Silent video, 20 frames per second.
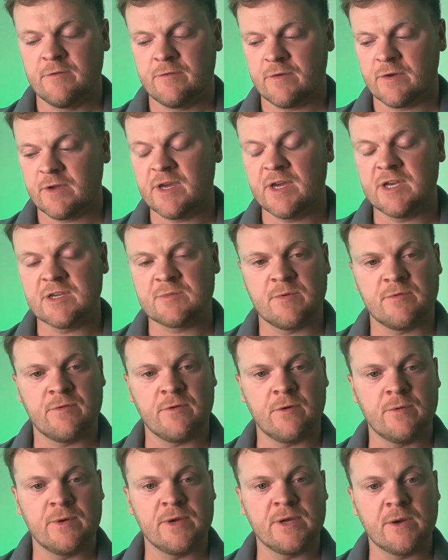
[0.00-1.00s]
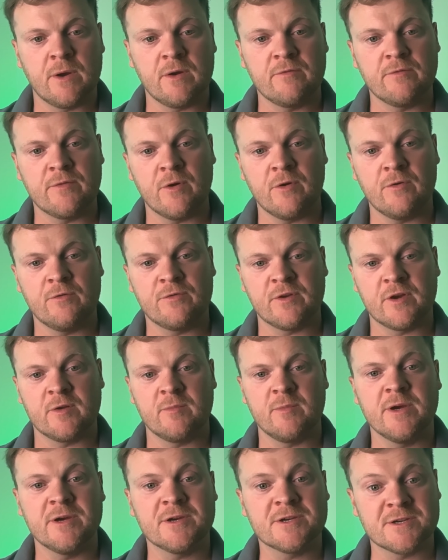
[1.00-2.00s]
for years before we got involved and
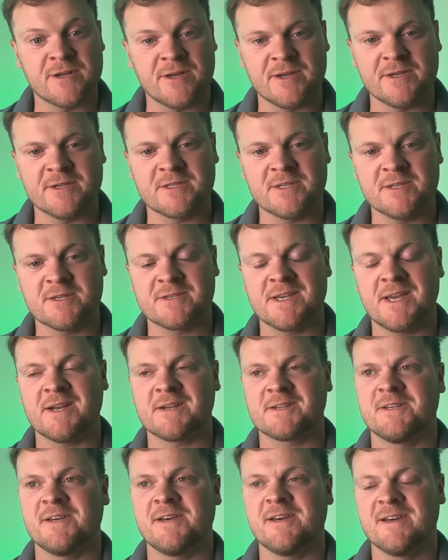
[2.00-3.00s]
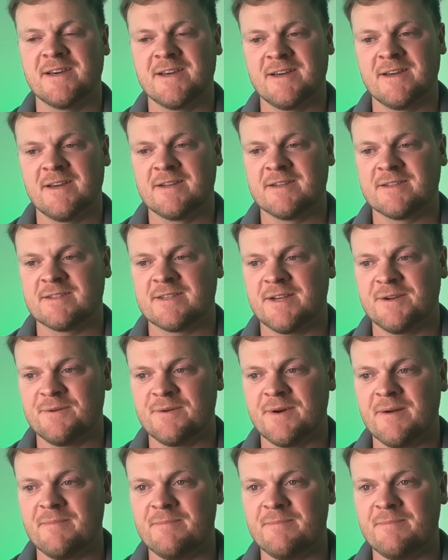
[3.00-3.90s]
commercialized this sector. So,